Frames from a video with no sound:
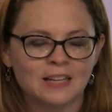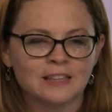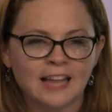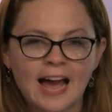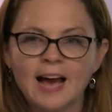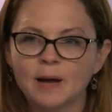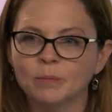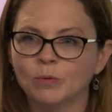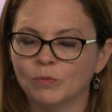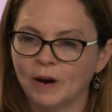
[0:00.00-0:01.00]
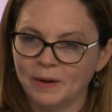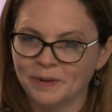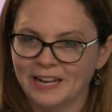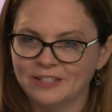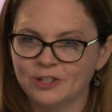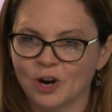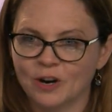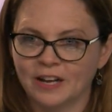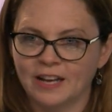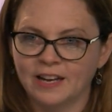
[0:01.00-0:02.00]
lab right when I
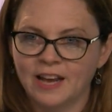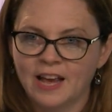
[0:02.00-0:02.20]
started,